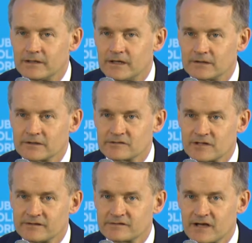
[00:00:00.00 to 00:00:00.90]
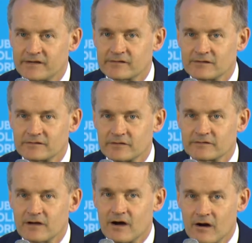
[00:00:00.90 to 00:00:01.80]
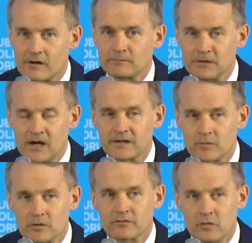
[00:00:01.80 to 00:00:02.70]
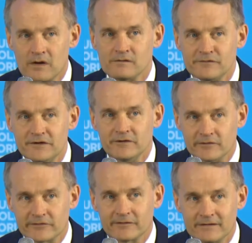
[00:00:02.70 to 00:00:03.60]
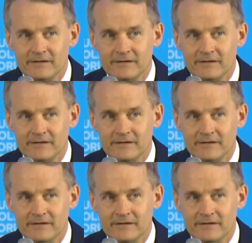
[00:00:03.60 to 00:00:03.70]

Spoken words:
I look at John de Chastelain, just hard plodding work, 12 years.